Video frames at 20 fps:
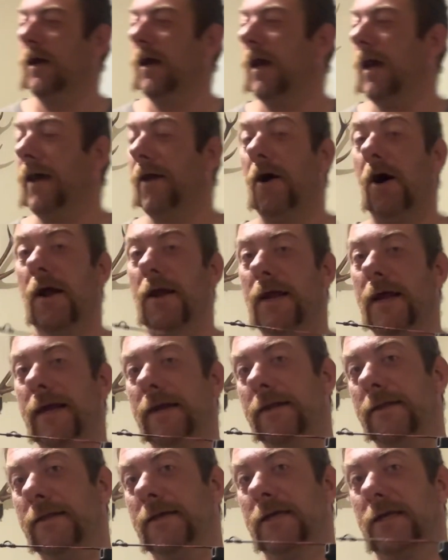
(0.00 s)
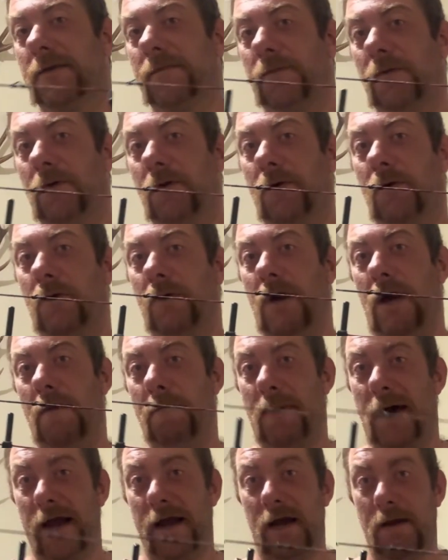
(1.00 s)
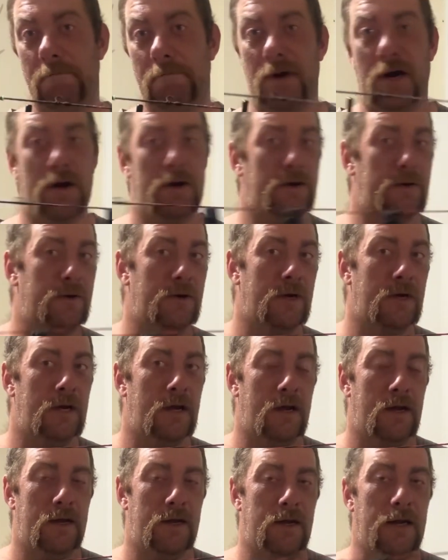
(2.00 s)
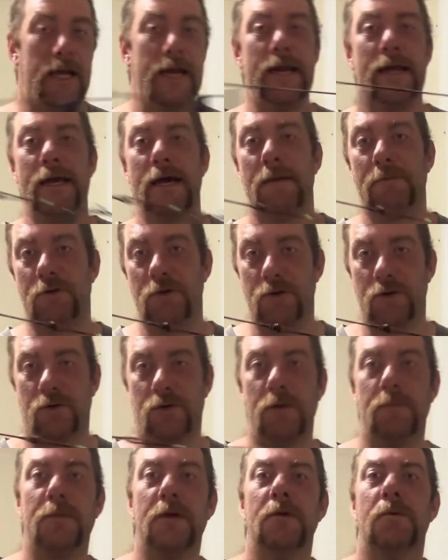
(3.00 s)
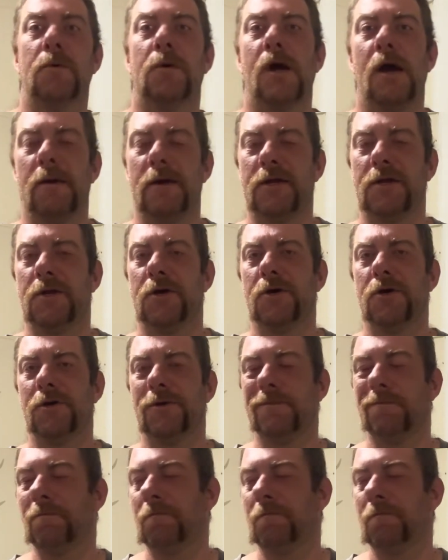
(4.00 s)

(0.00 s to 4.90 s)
and I needed this for a backup bow leading up to a trip that we're going to do.